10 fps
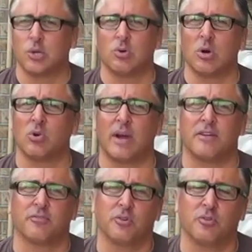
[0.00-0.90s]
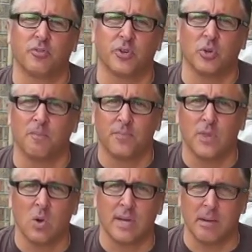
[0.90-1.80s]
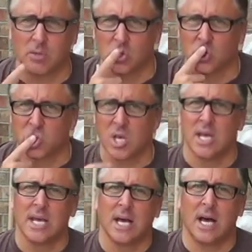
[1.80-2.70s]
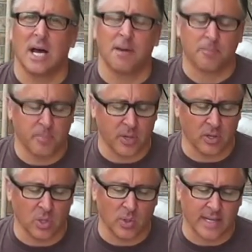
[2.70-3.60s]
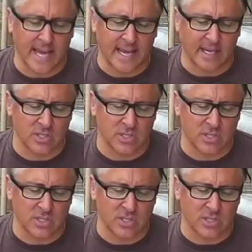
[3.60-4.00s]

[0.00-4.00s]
grow great food for you. No chemicals, uh, purely organic.